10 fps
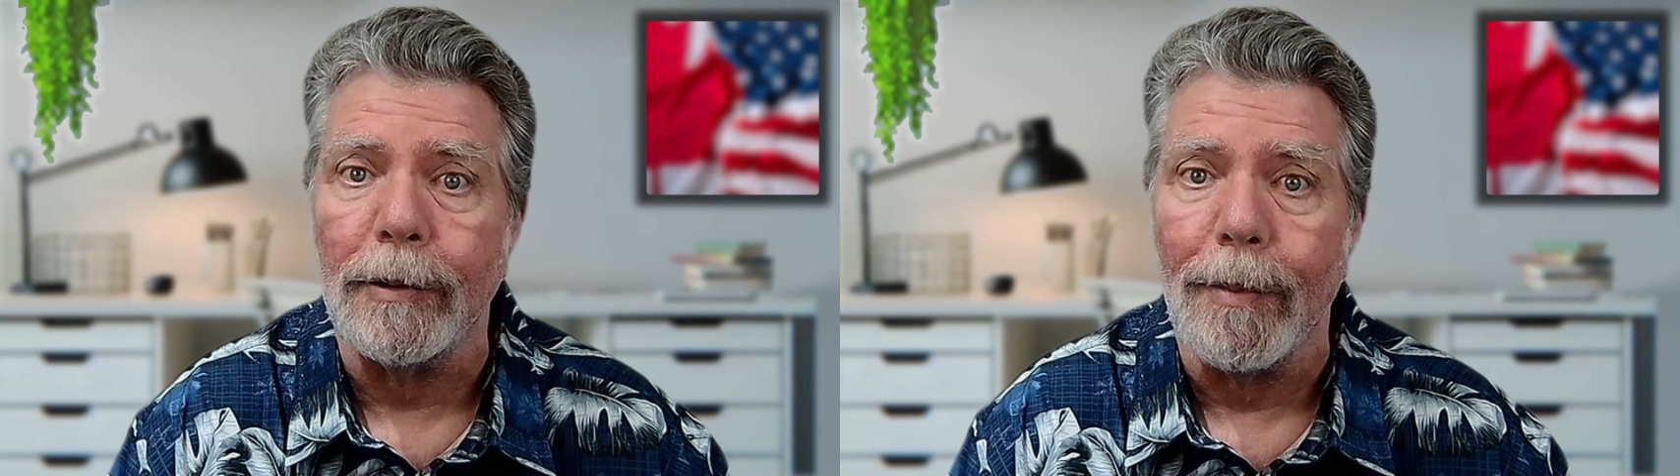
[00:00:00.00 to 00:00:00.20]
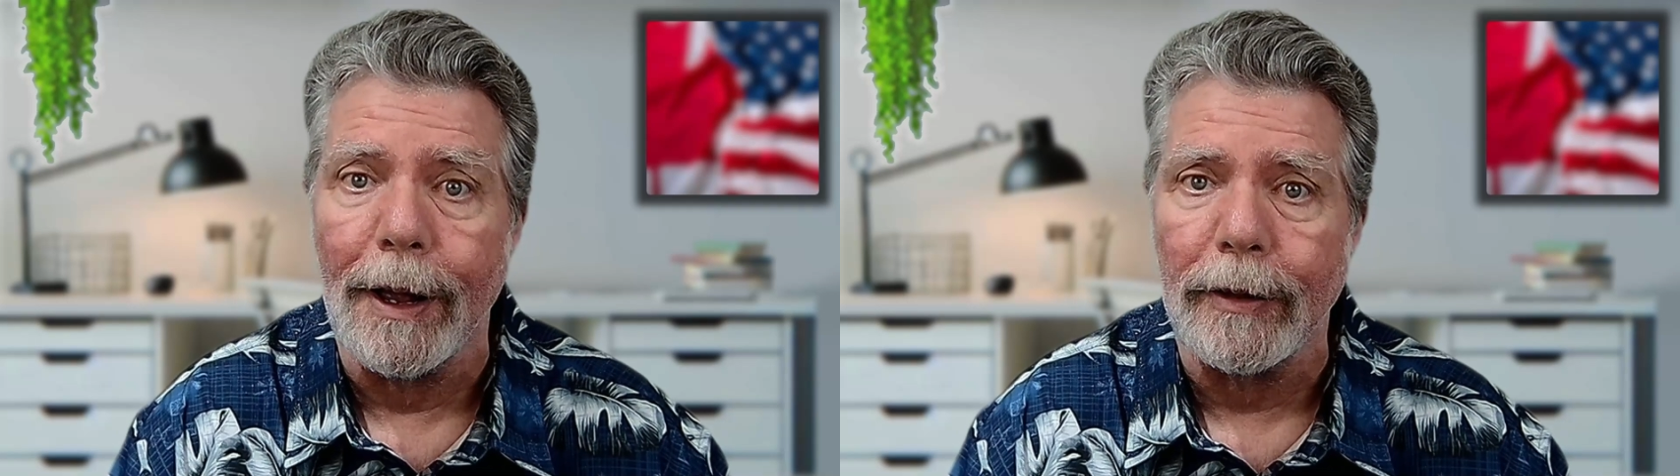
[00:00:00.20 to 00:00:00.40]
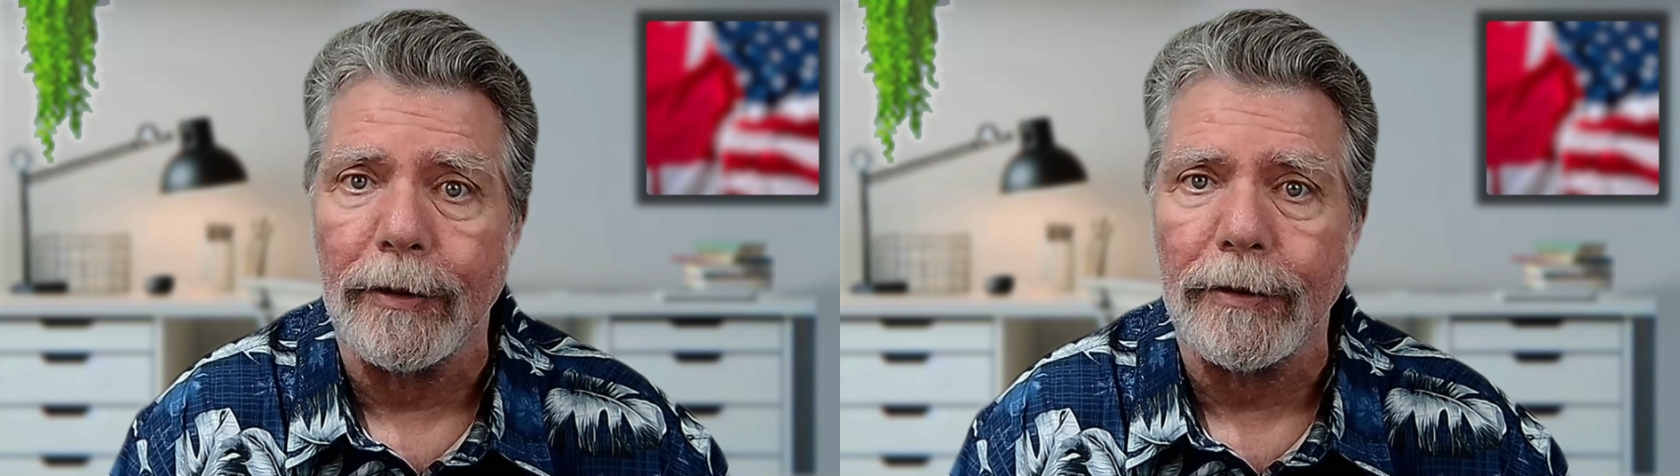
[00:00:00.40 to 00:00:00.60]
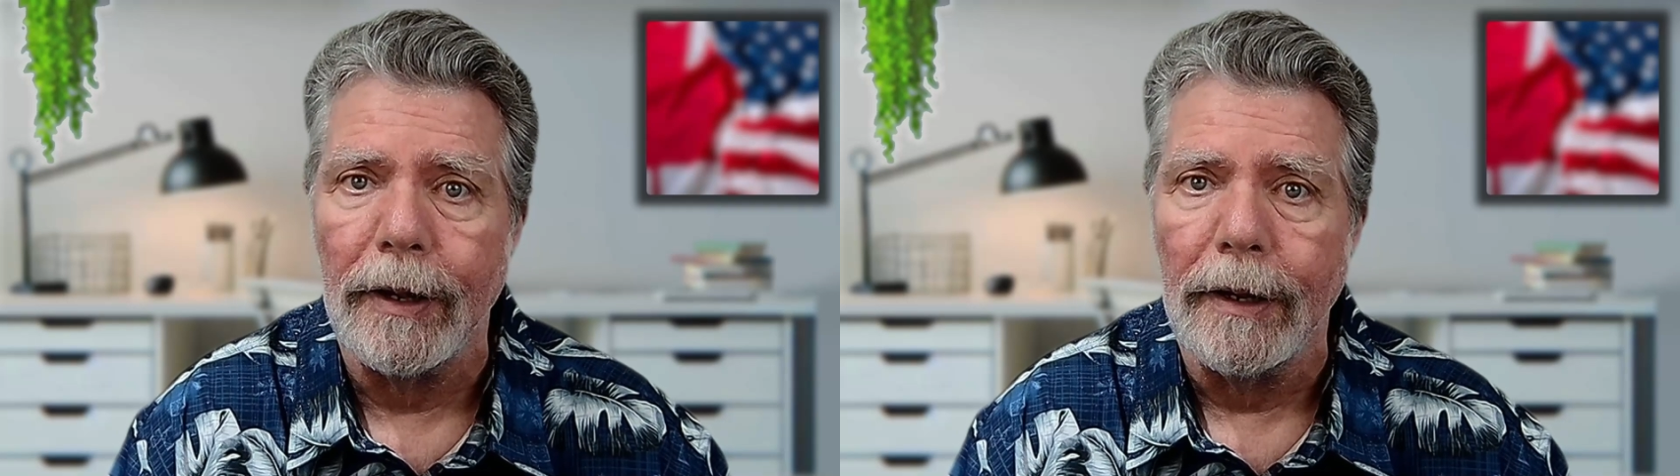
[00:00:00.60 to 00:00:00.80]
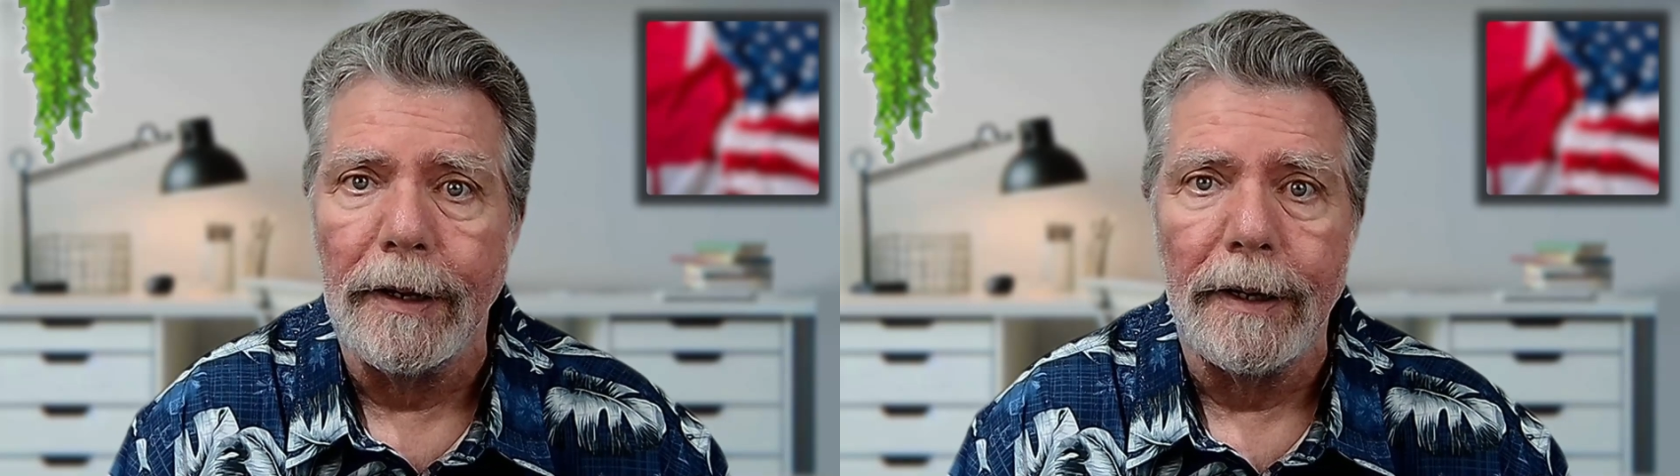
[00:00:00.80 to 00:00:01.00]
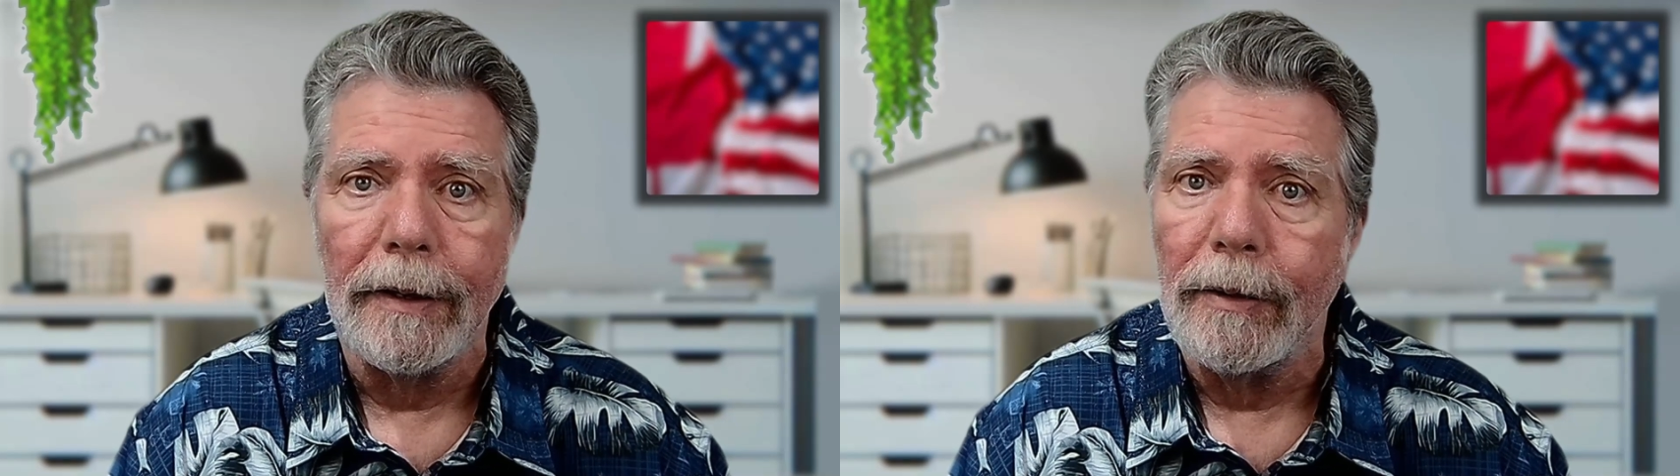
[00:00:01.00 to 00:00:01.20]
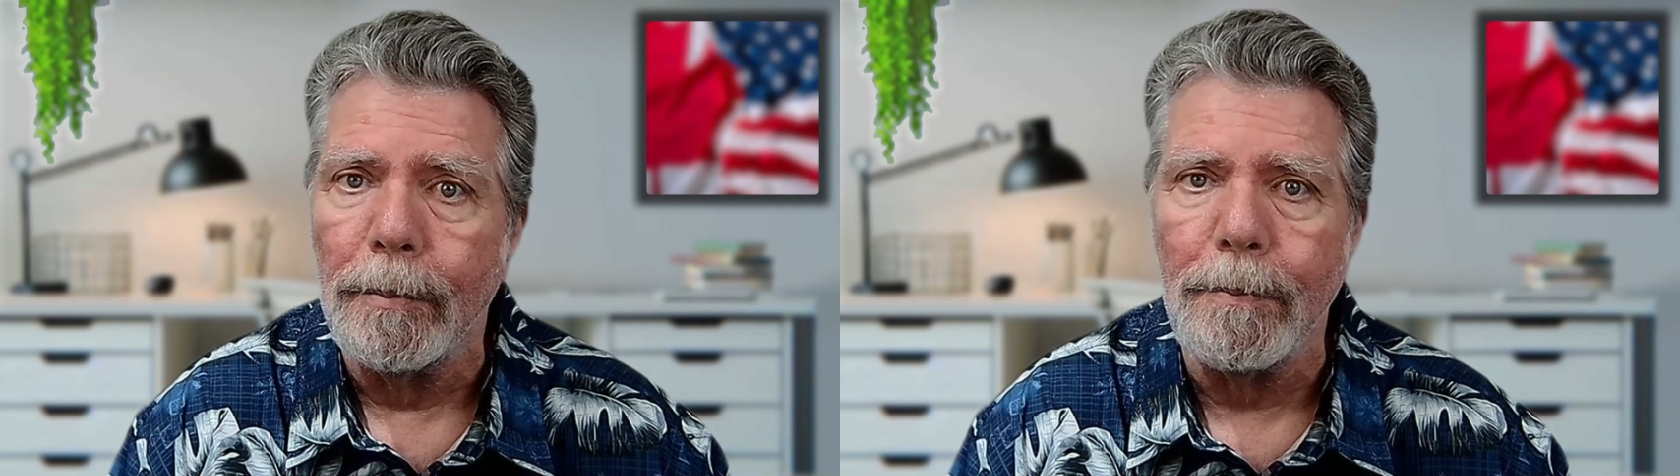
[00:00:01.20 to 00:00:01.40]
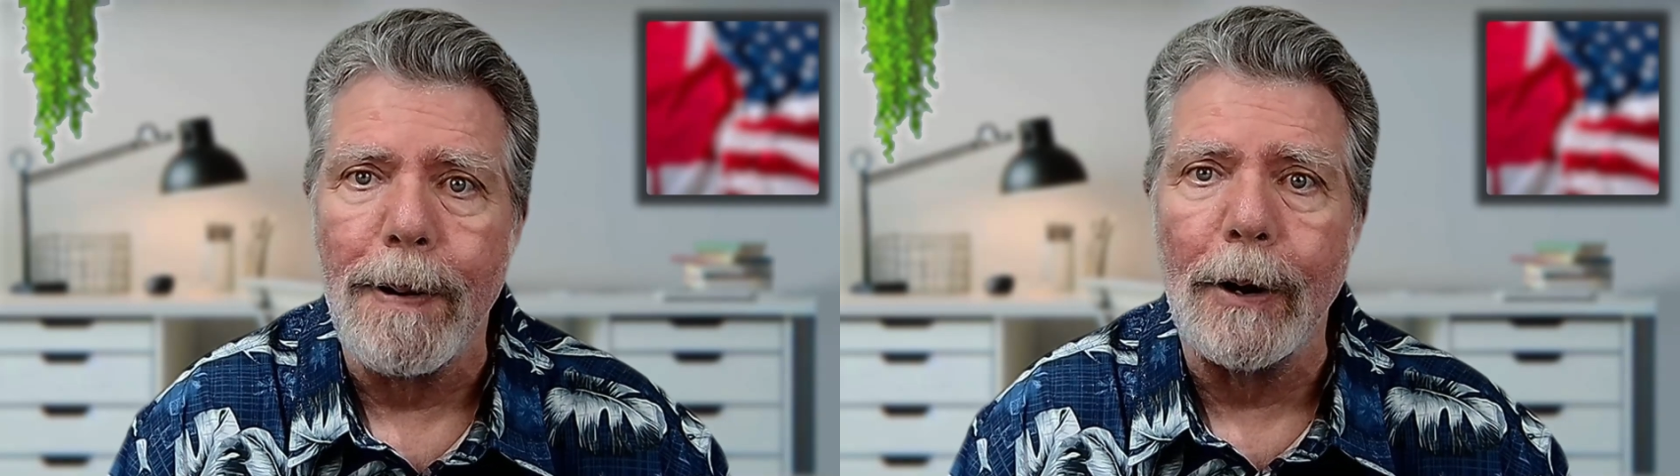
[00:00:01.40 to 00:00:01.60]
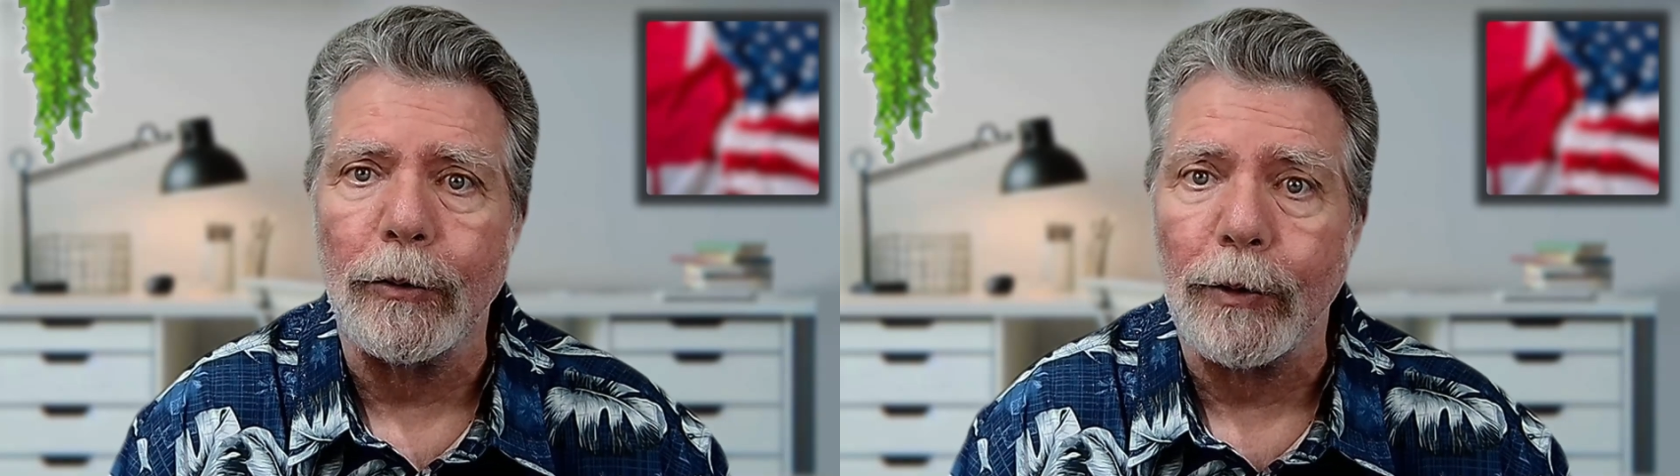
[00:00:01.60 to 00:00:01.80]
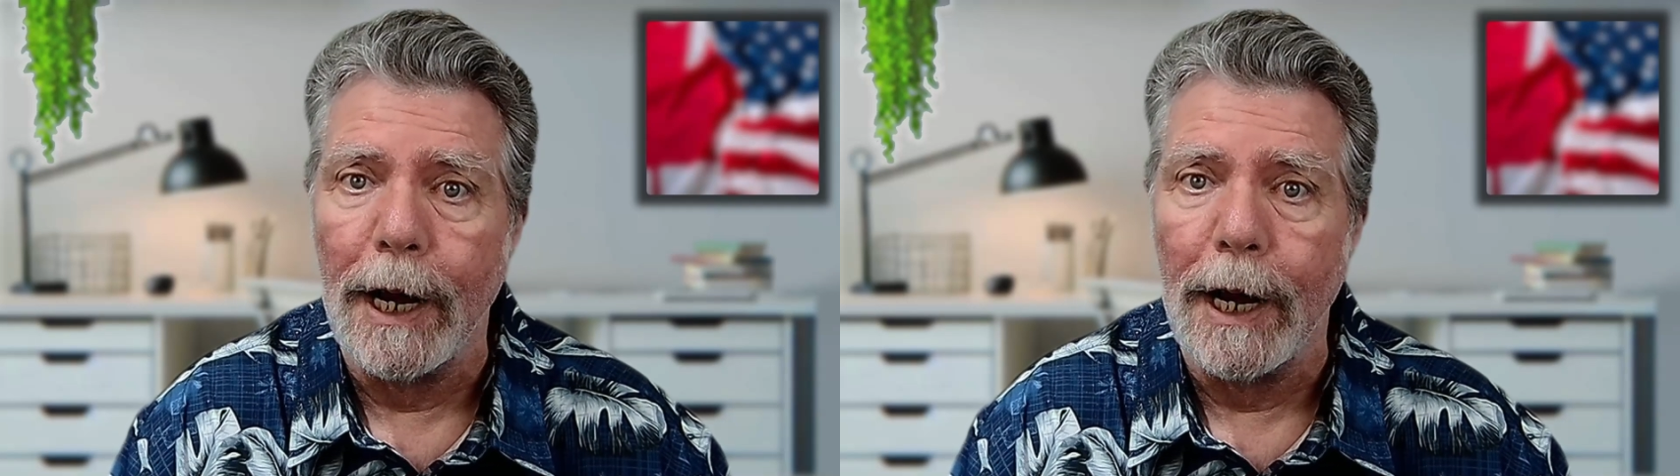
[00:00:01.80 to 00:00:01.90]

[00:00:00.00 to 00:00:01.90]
or months bounce